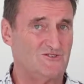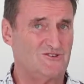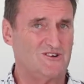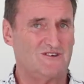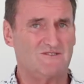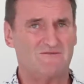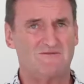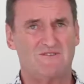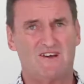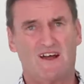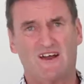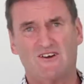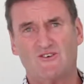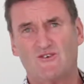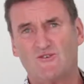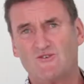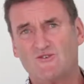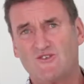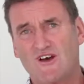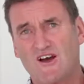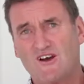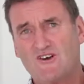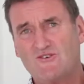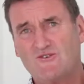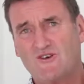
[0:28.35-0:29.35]
And
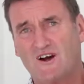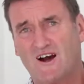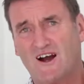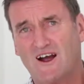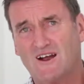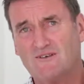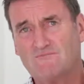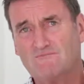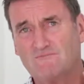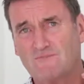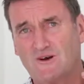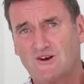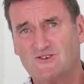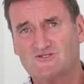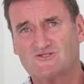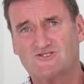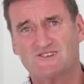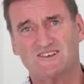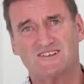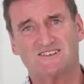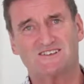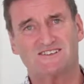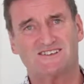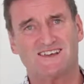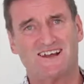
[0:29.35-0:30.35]
although I
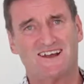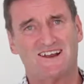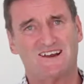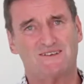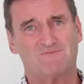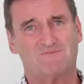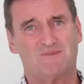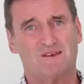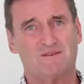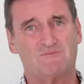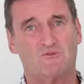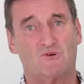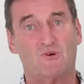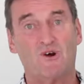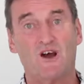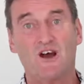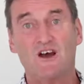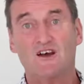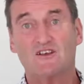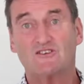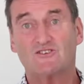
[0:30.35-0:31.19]
mostly say to people,